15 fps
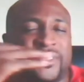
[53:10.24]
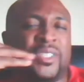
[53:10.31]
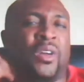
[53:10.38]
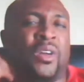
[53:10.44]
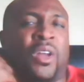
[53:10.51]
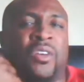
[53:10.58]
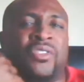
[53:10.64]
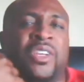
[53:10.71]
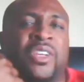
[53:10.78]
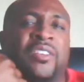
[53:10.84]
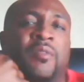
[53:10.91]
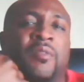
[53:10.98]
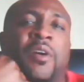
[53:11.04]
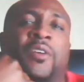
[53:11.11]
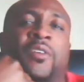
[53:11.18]
So as long as you get
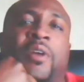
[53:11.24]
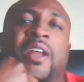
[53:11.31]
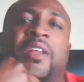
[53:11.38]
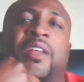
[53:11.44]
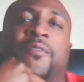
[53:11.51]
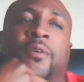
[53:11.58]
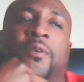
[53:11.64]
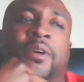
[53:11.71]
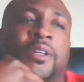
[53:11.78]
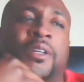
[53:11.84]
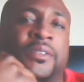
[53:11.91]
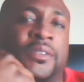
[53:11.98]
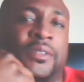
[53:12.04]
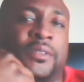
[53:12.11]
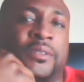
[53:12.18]
someone credit for
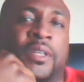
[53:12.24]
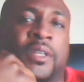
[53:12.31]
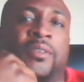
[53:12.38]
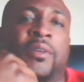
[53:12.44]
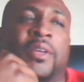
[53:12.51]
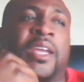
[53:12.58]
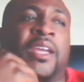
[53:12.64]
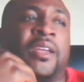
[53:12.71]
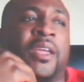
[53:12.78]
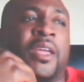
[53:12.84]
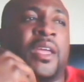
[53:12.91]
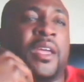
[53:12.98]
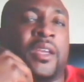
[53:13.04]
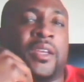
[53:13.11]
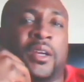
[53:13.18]
it, that's okay.
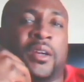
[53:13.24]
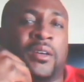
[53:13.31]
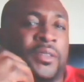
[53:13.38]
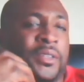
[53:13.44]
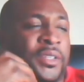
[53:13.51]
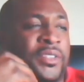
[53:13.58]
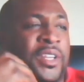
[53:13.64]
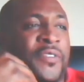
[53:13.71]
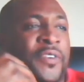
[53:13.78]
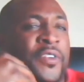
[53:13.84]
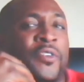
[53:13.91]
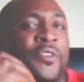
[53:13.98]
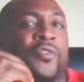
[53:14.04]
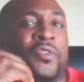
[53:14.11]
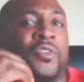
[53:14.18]
You know, it's different.
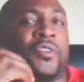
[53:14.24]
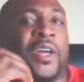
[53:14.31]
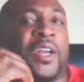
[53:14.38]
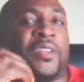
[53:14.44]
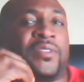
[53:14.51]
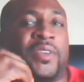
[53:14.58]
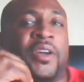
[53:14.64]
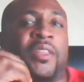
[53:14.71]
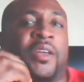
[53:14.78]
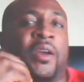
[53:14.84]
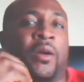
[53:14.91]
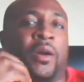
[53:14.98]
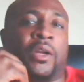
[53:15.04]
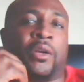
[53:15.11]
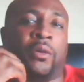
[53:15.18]
You trying to sell that
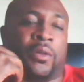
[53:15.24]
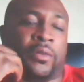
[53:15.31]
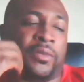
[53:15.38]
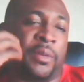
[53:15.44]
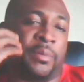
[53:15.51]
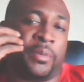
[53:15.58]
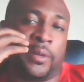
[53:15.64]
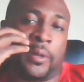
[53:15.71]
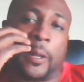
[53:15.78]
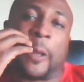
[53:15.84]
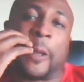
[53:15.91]
article or something.